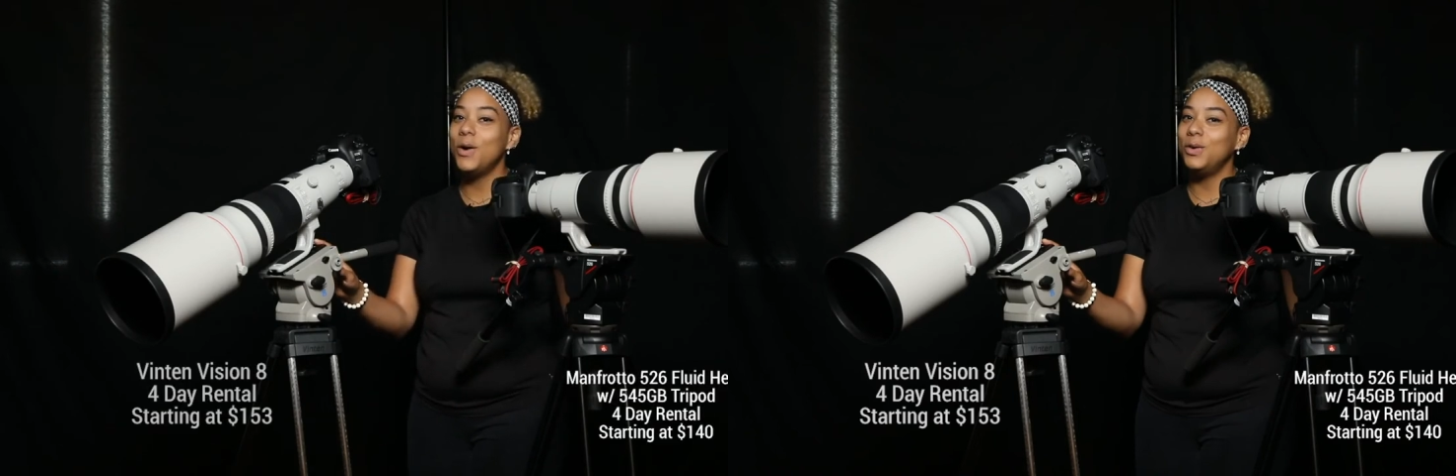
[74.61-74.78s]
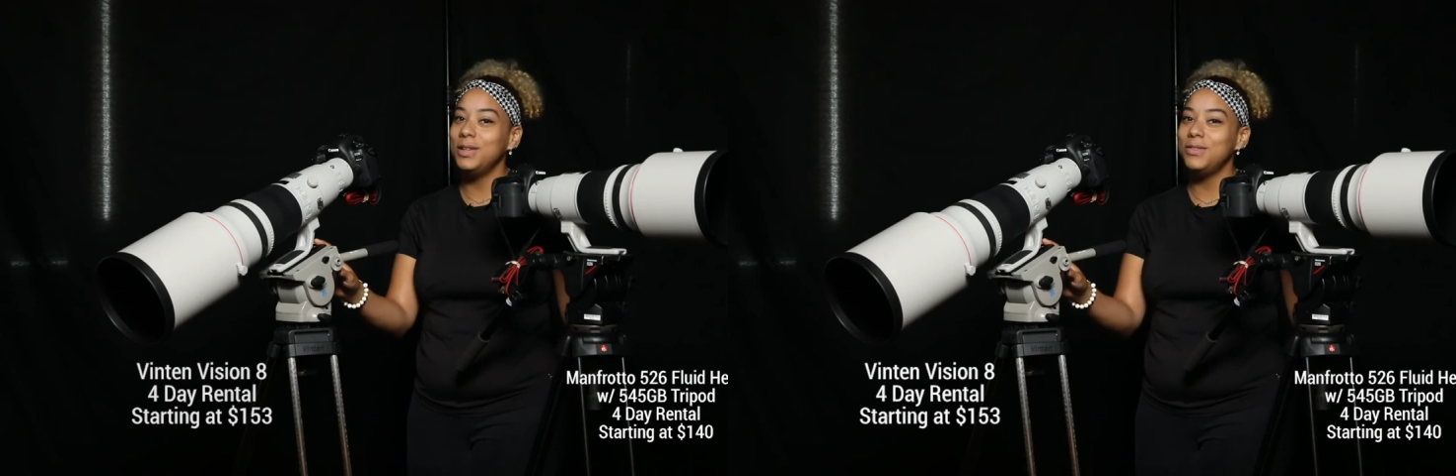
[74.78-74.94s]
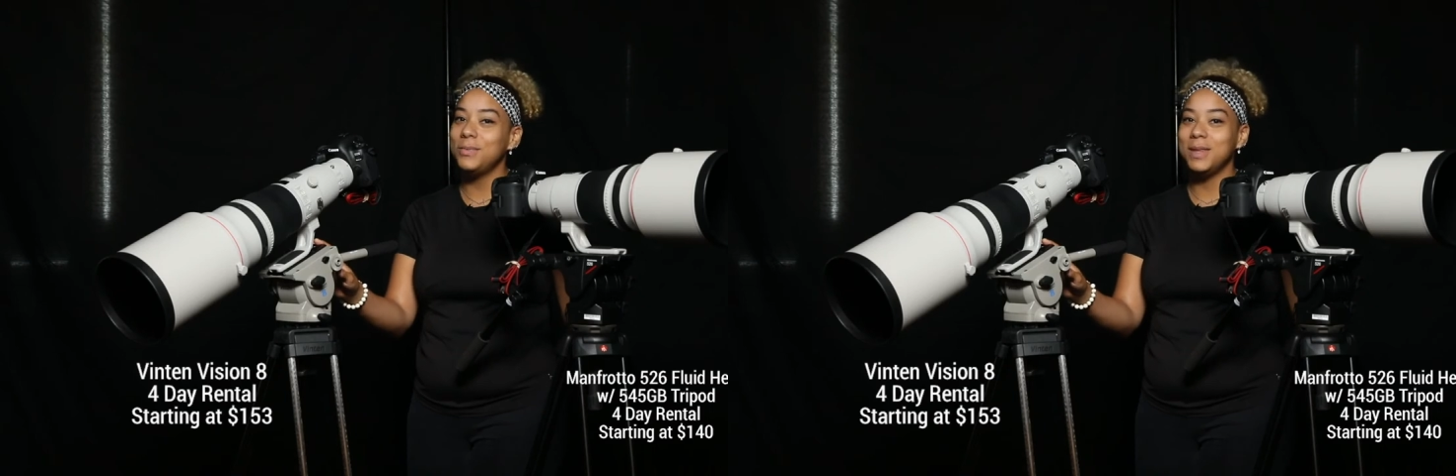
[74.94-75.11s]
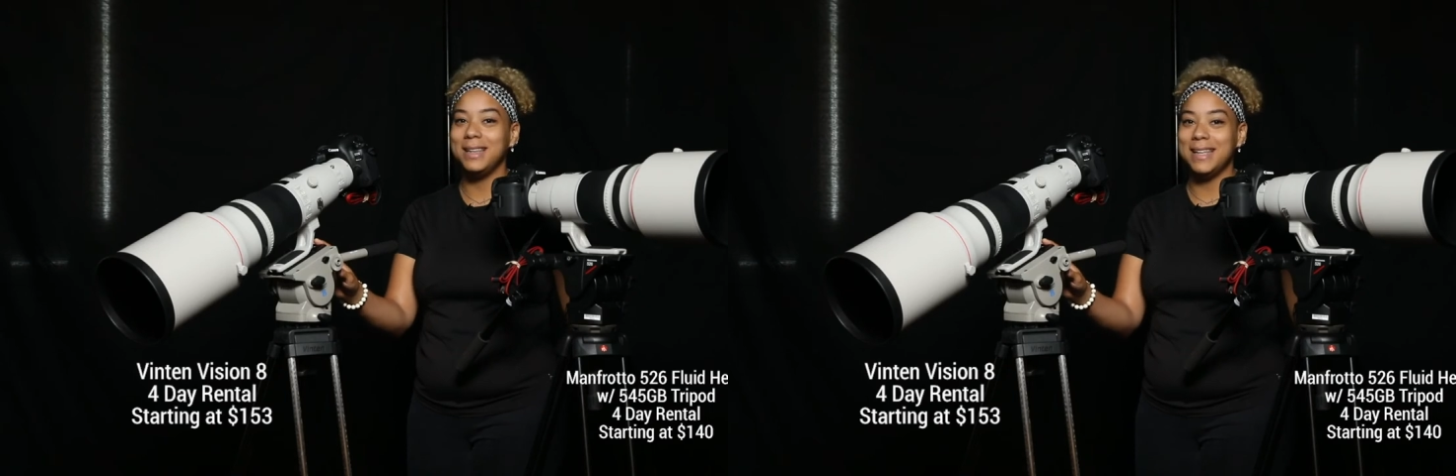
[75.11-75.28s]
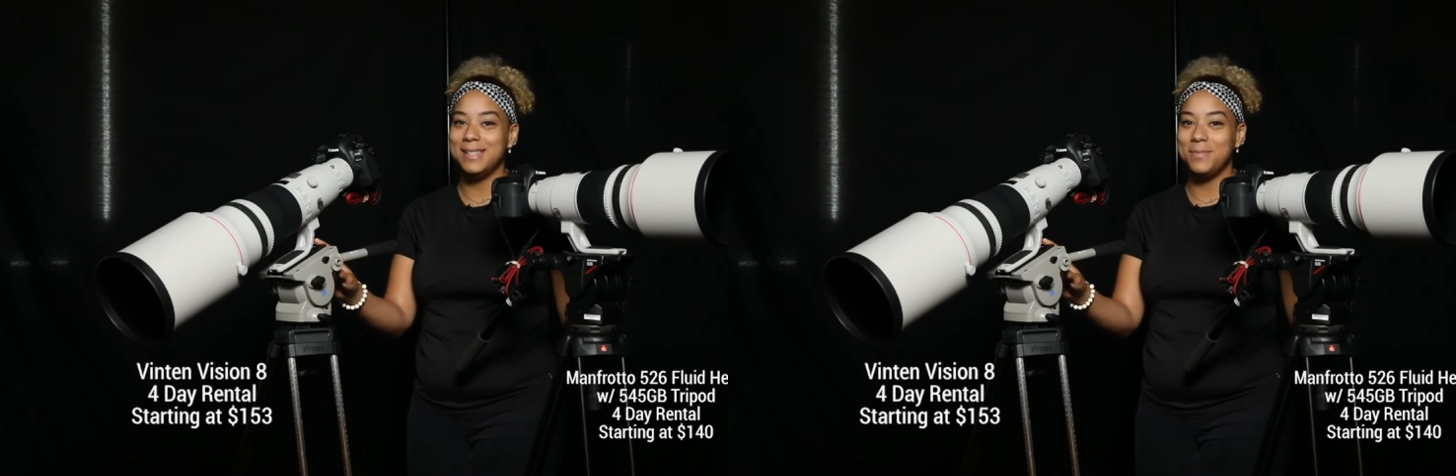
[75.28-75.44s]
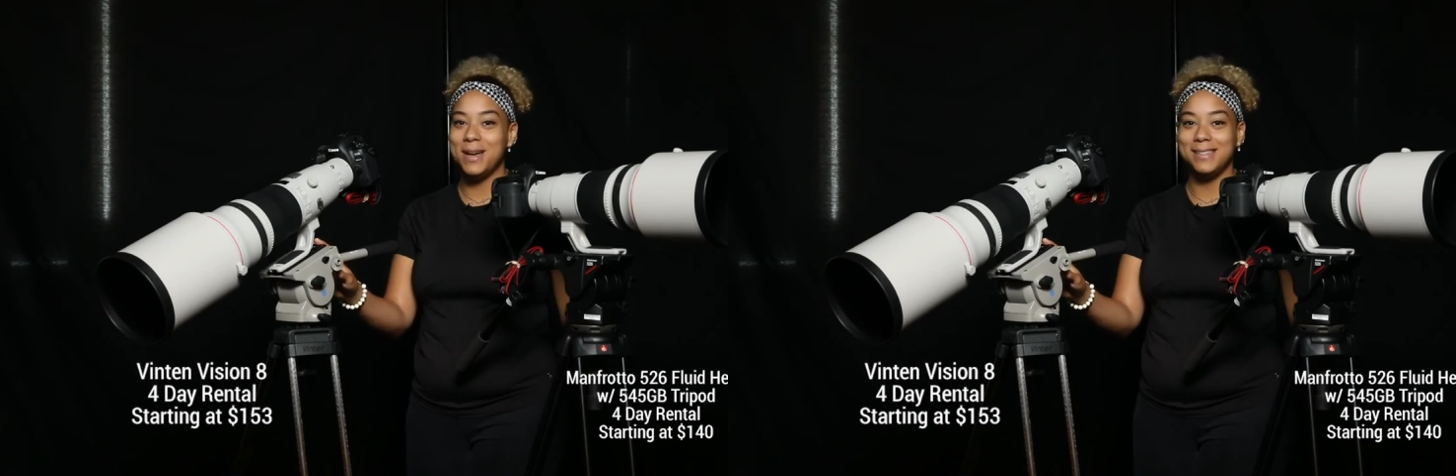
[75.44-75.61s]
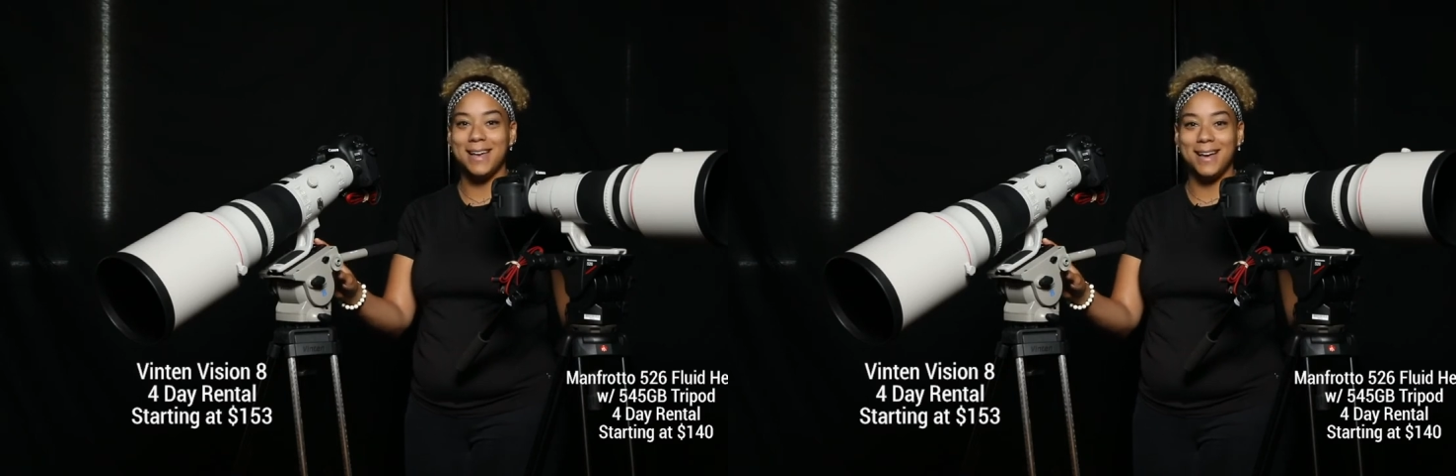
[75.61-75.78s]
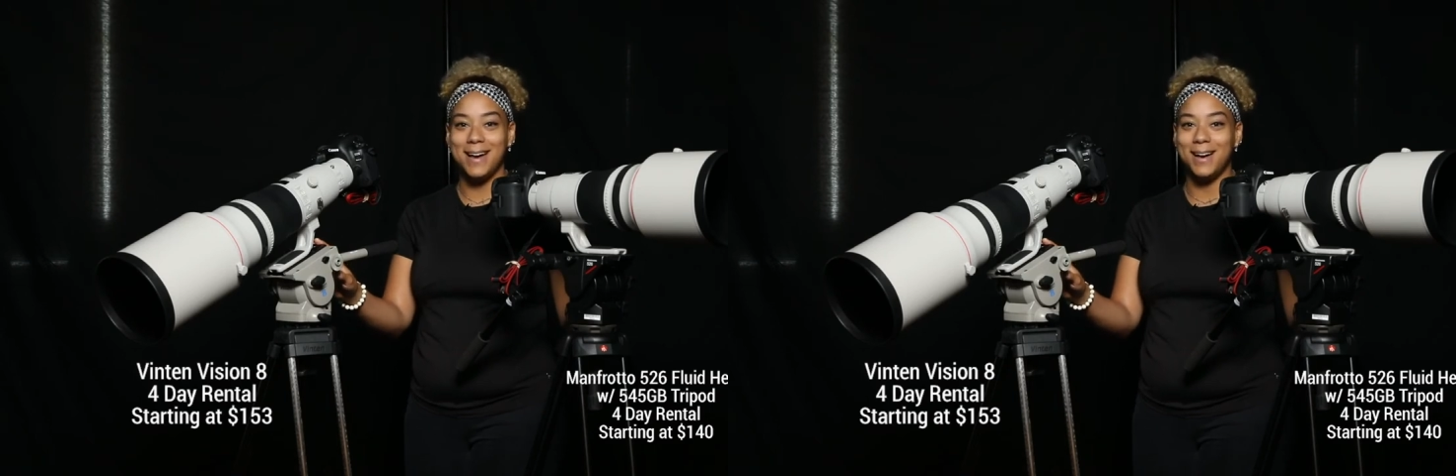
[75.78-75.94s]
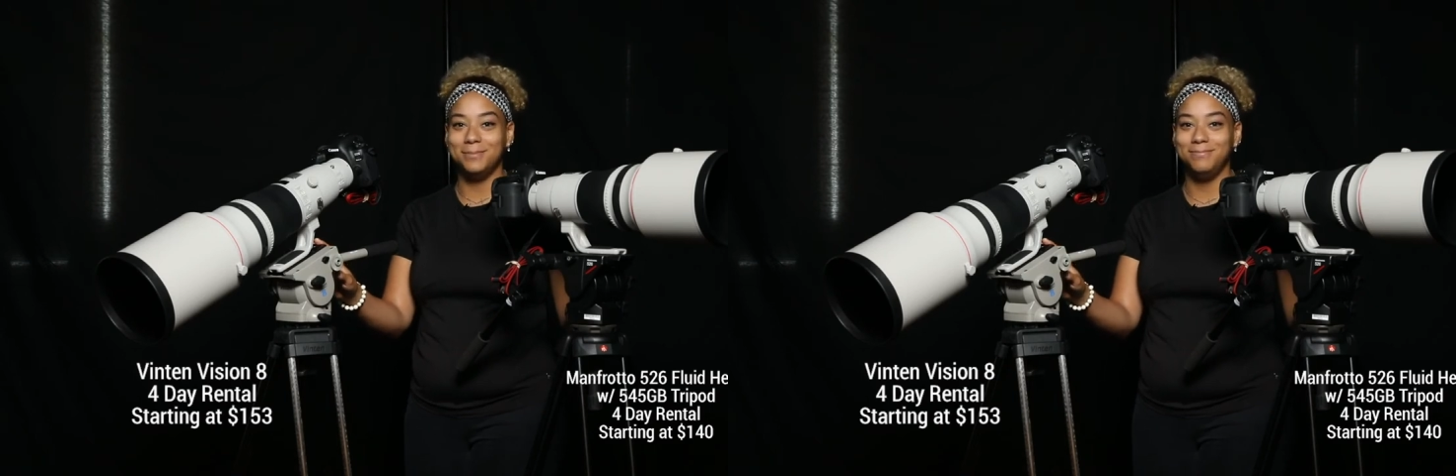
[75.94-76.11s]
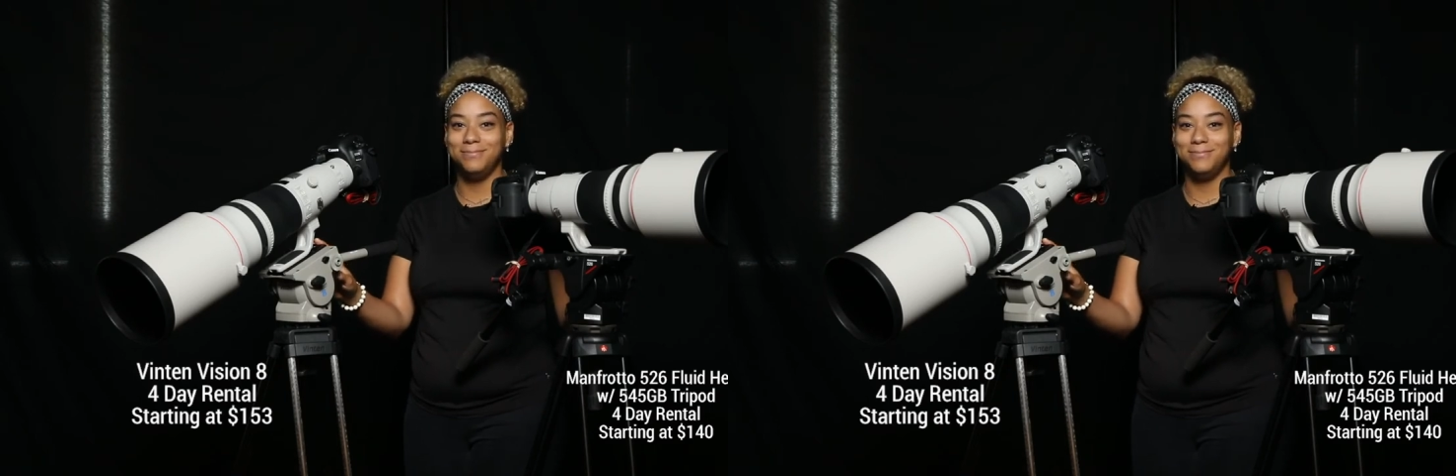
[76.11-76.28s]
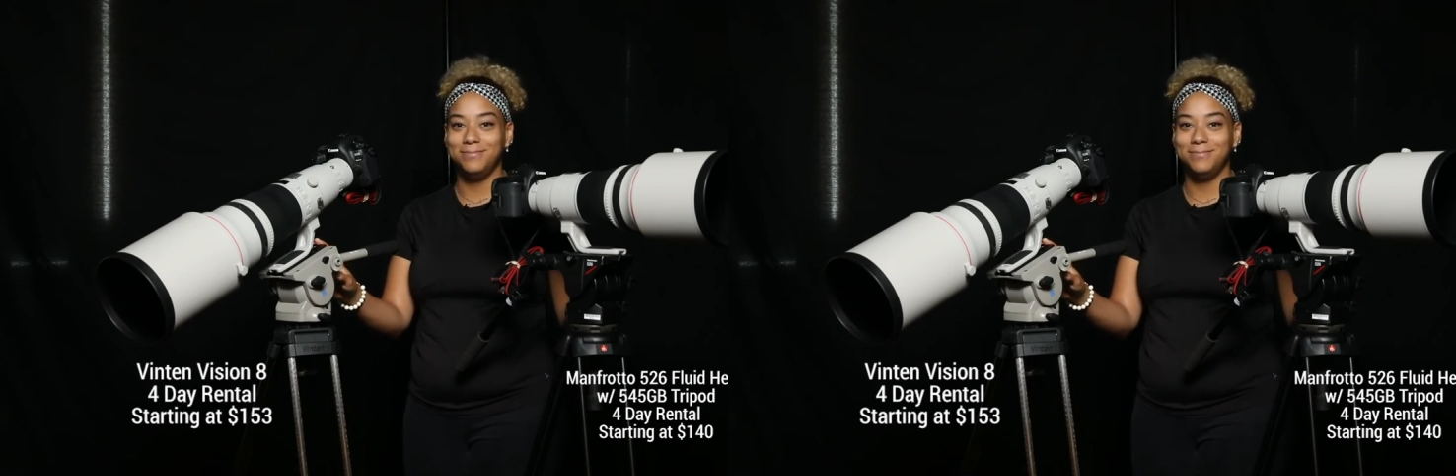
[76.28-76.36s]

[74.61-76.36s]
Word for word: only from thelenspal.com.